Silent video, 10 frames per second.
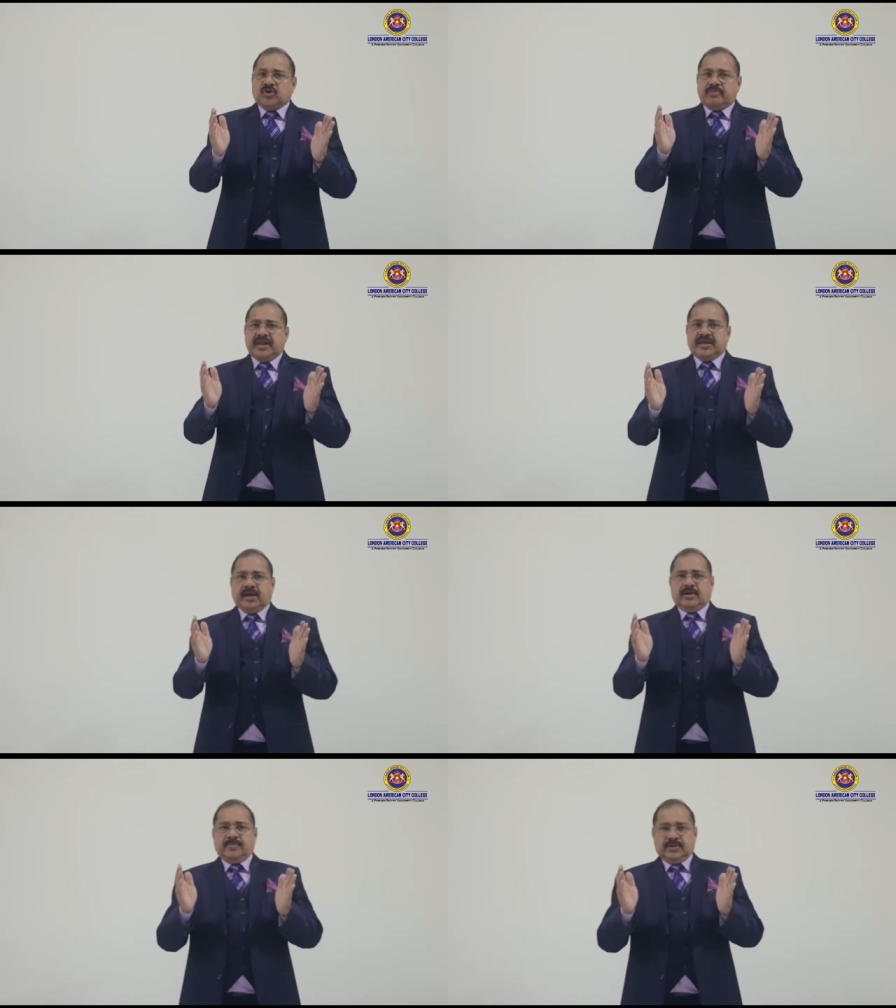
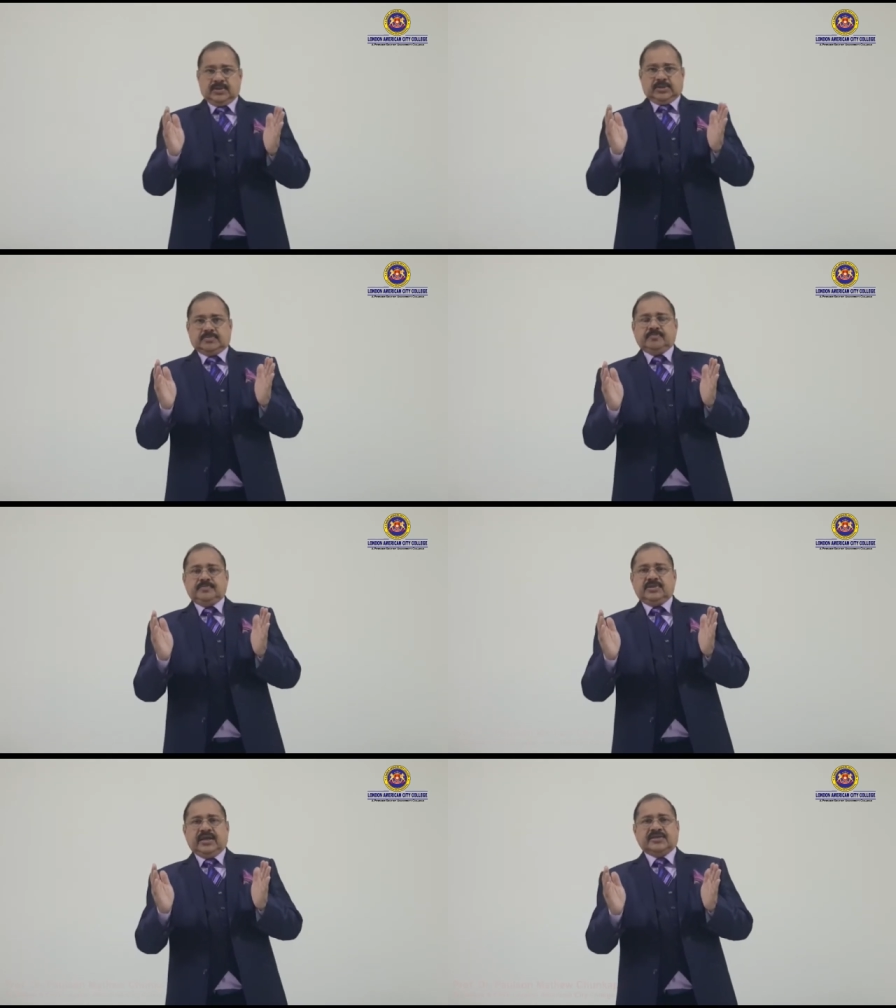America
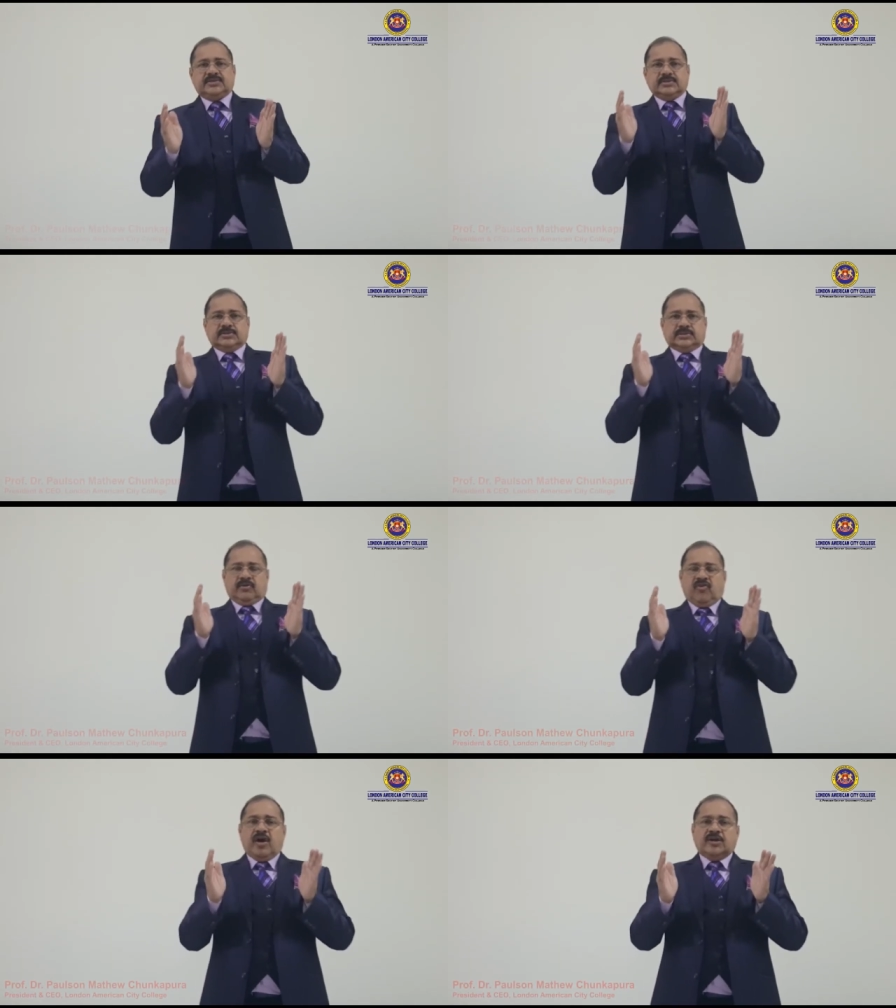is the
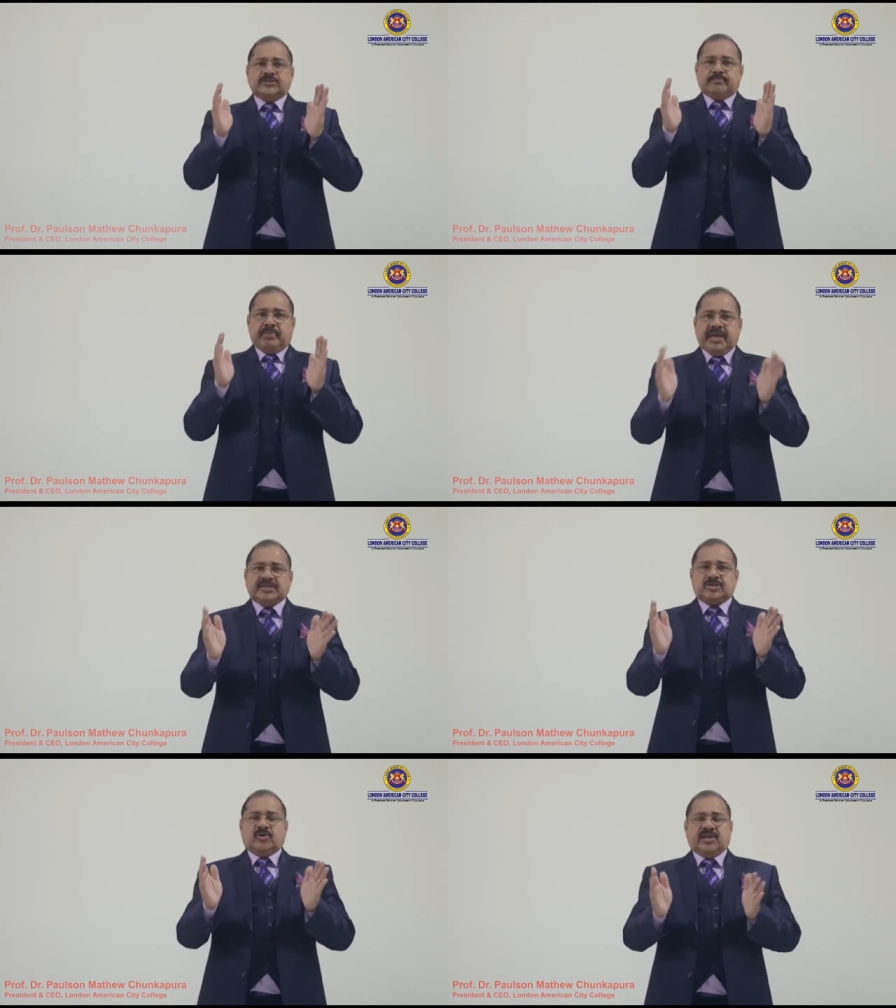world's
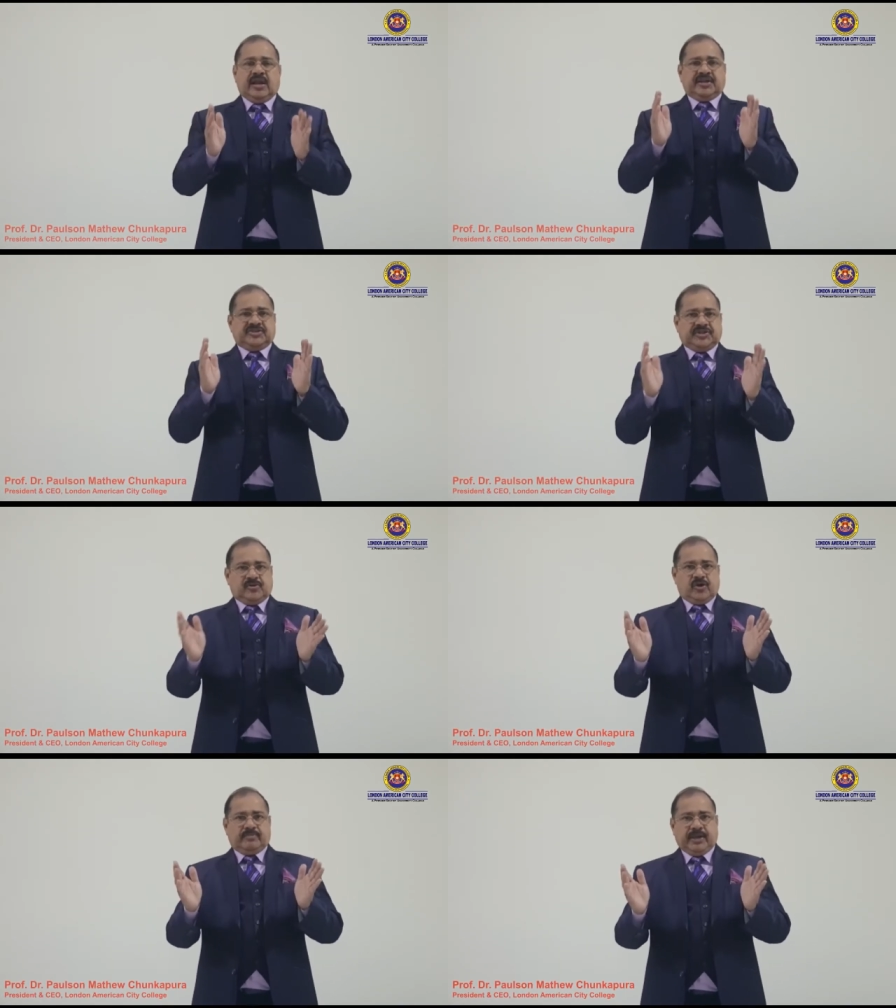biggest or the largest
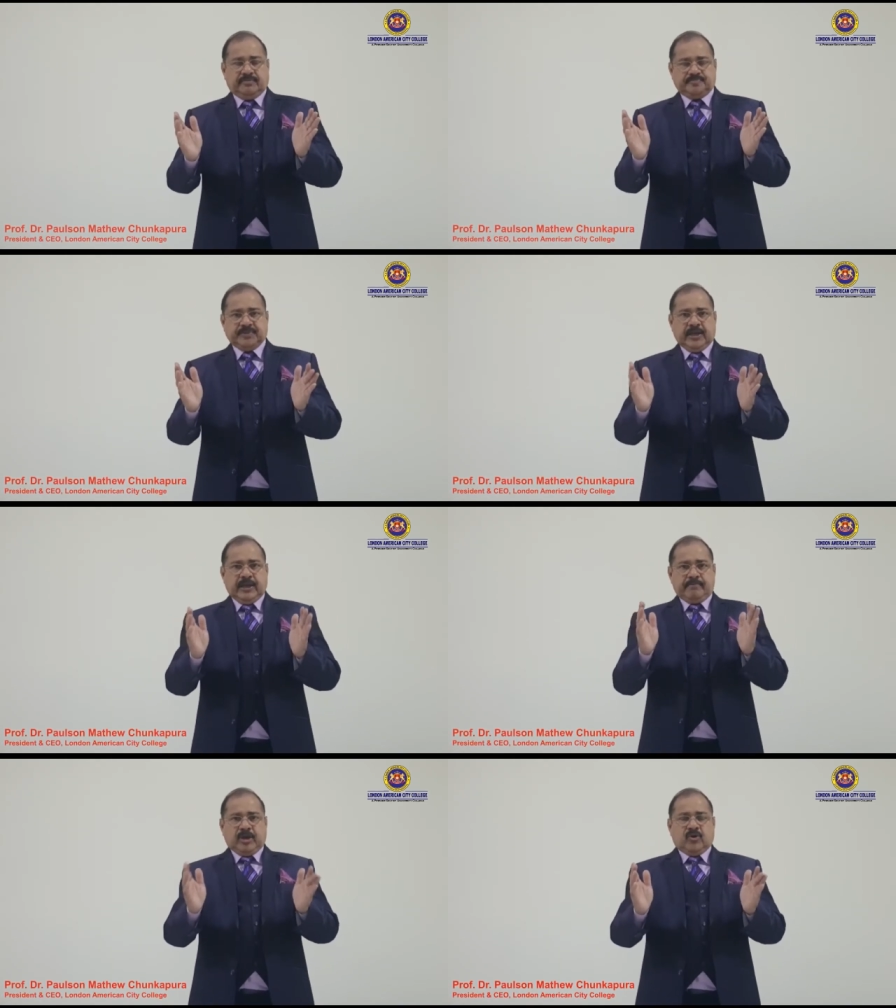economy
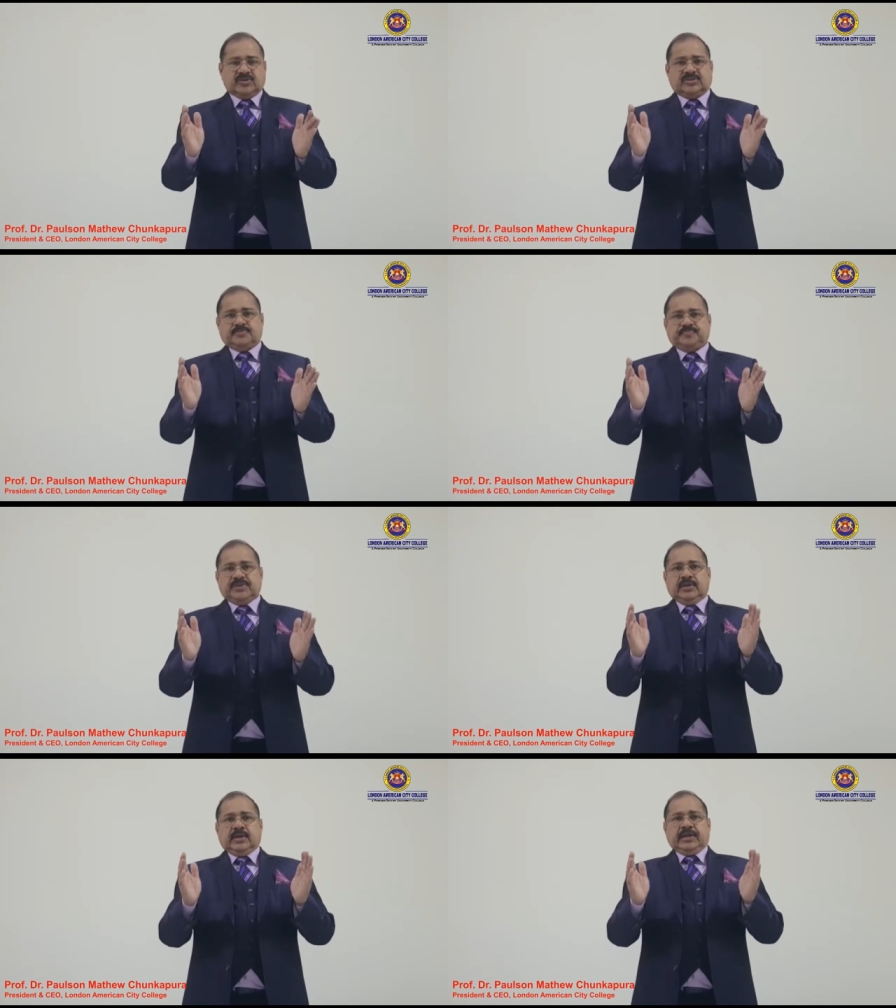because
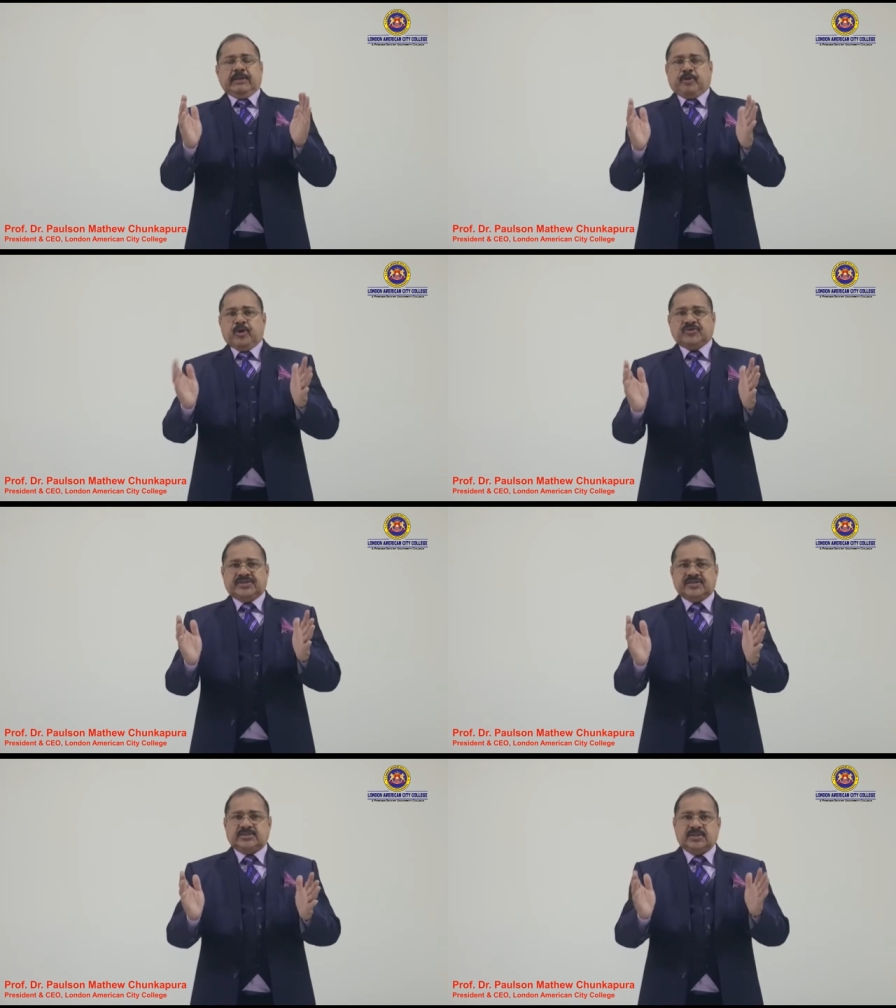it
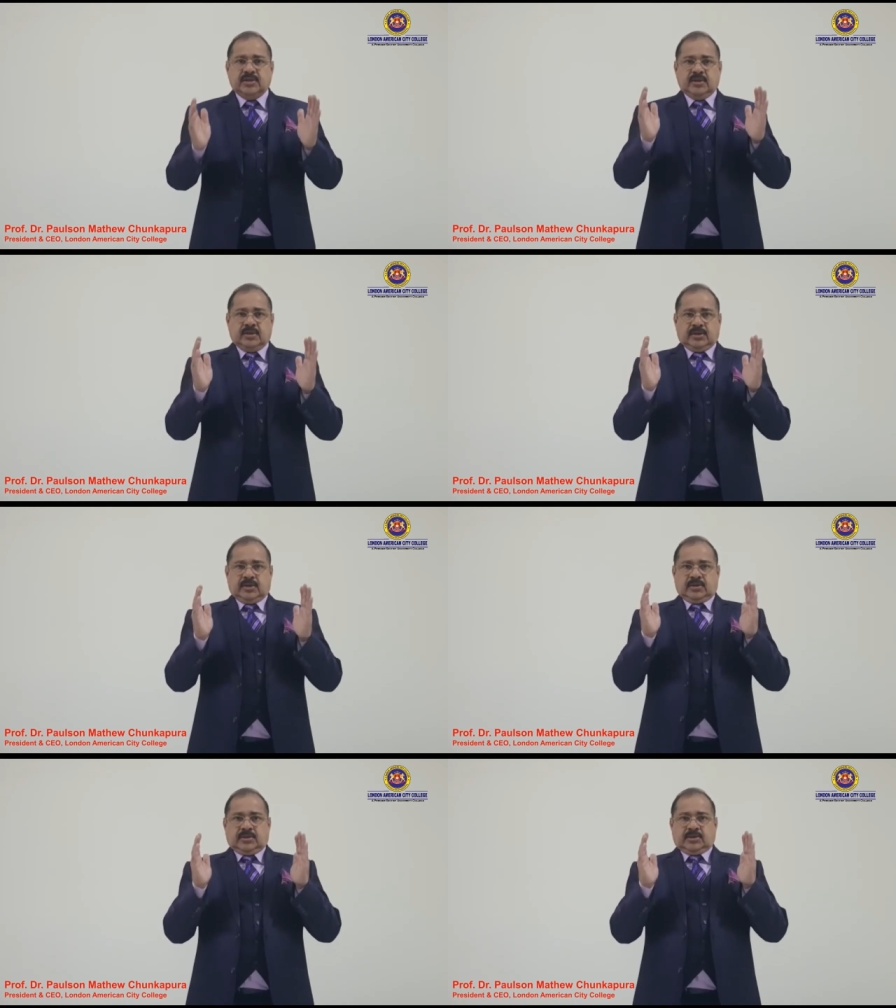produces
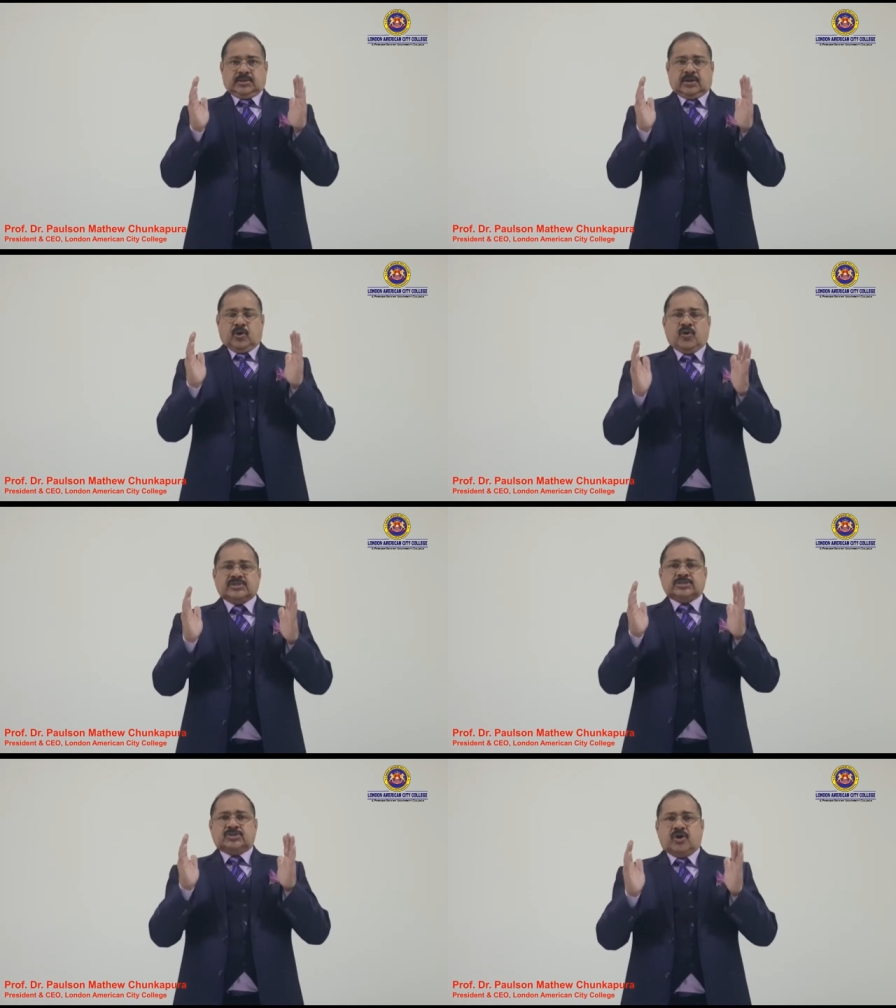
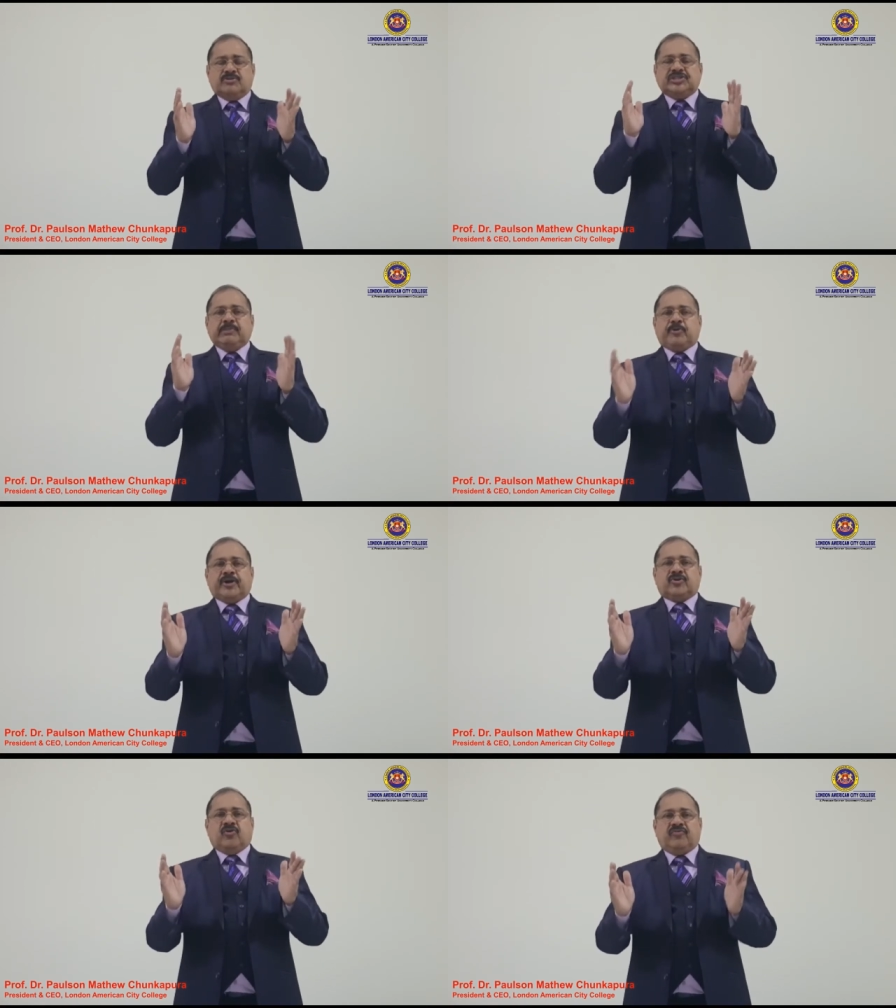gross domestic
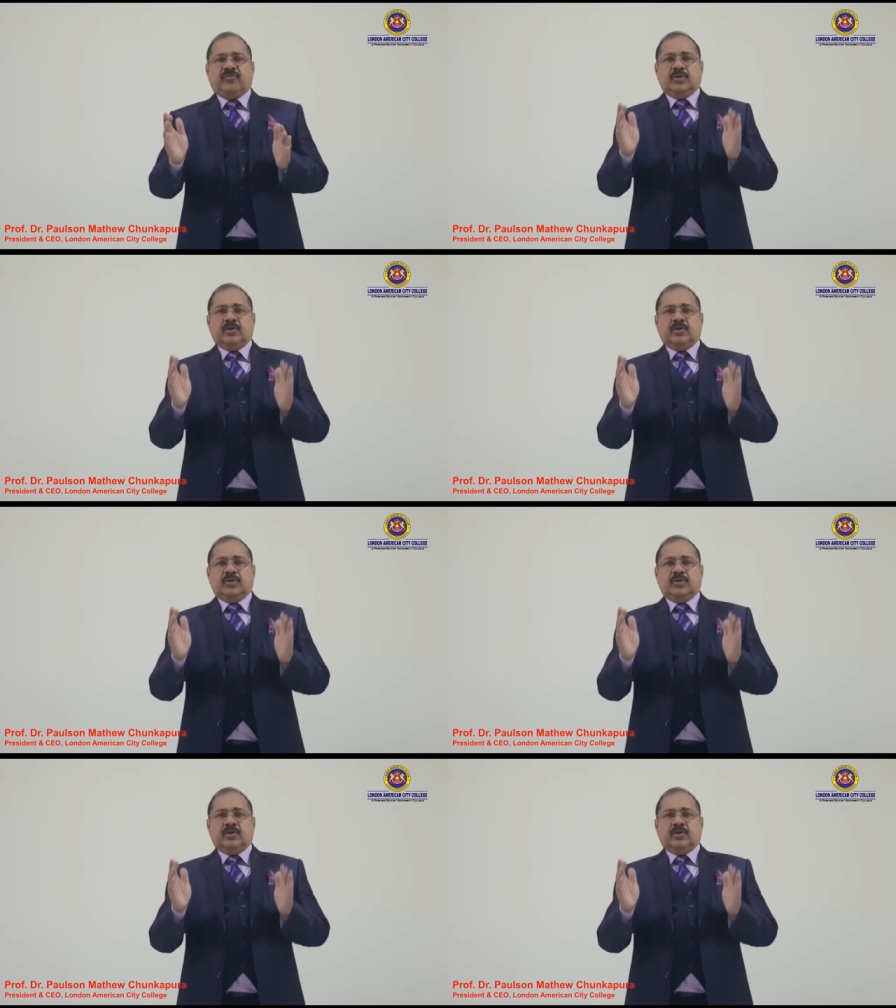product of